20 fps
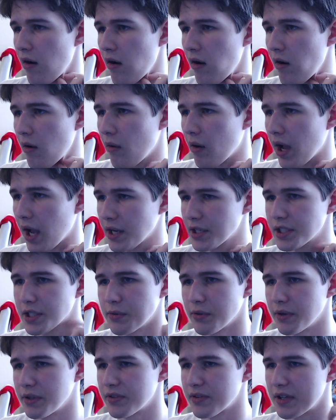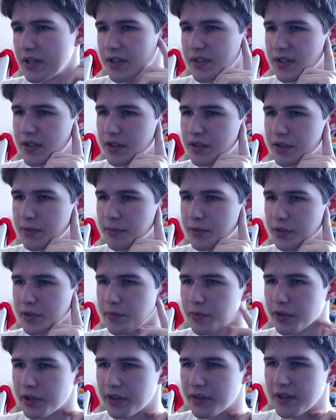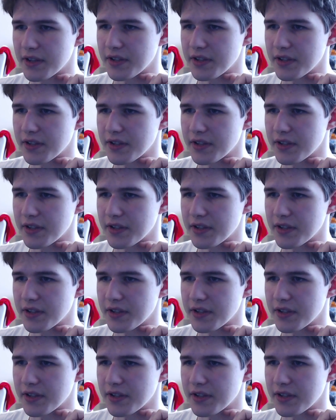well, actually, it's easier to just put it this